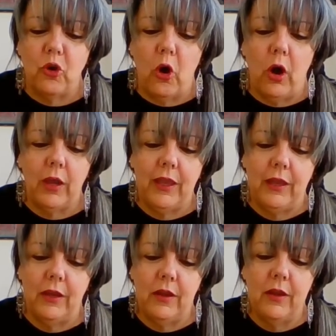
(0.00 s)

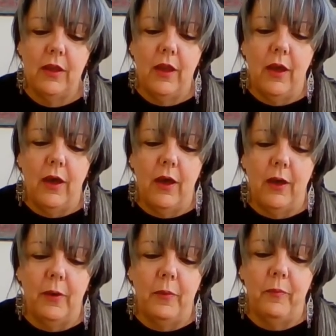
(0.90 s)
talking.
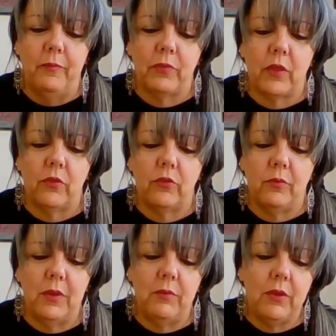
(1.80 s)

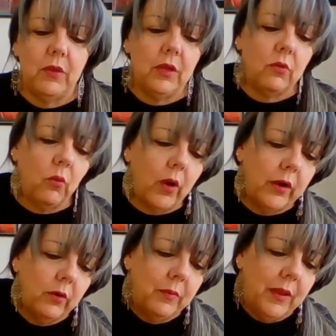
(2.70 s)
So maybe you need a
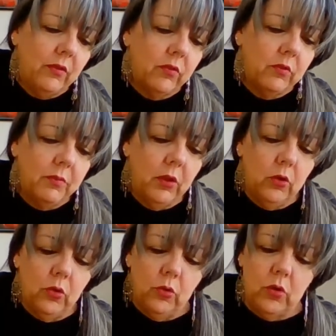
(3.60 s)
wider based
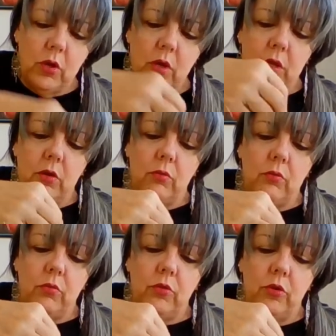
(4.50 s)
balloon. I
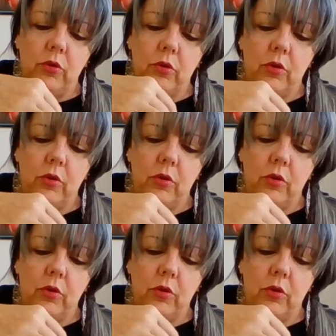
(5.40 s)
don't